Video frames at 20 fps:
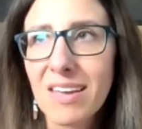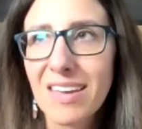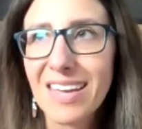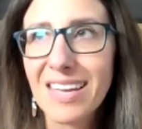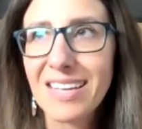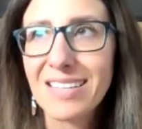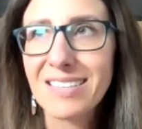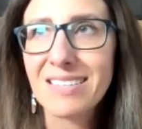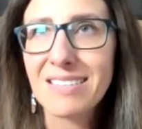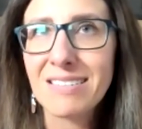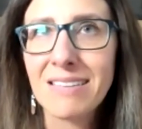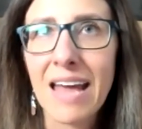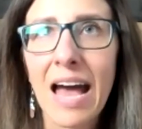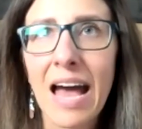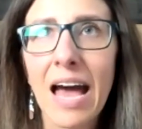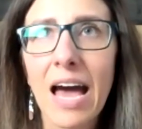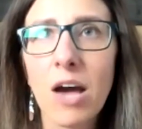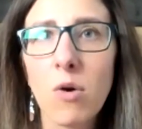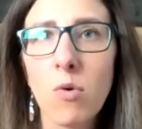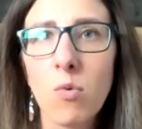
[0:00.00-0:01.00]
it's
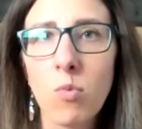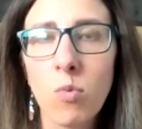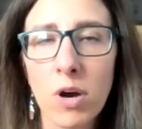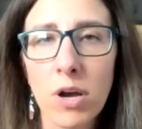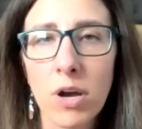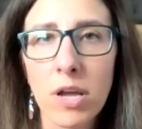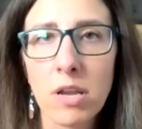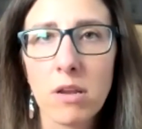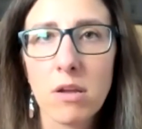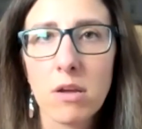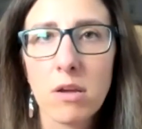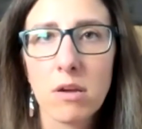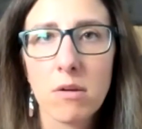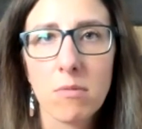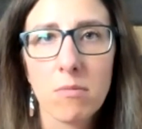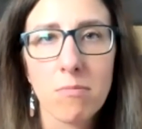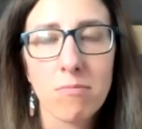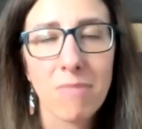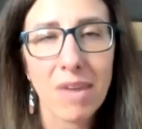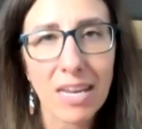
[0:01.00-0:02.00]
not what
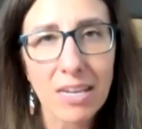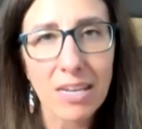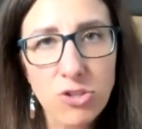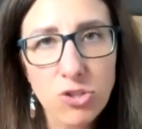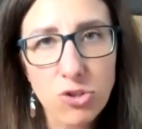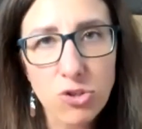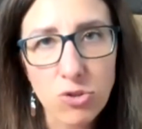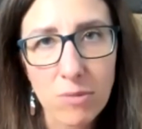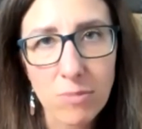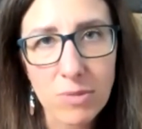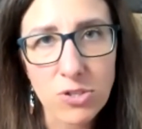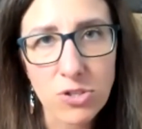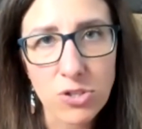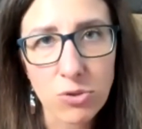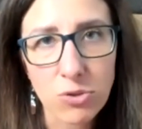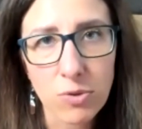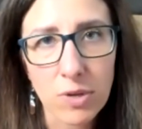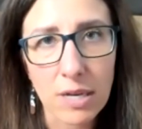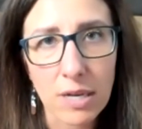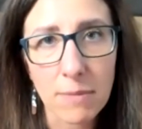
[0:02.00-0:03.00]
mainstream is
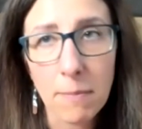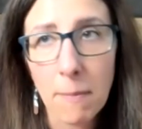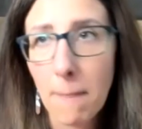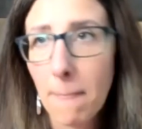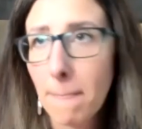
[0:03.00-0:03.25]
doing.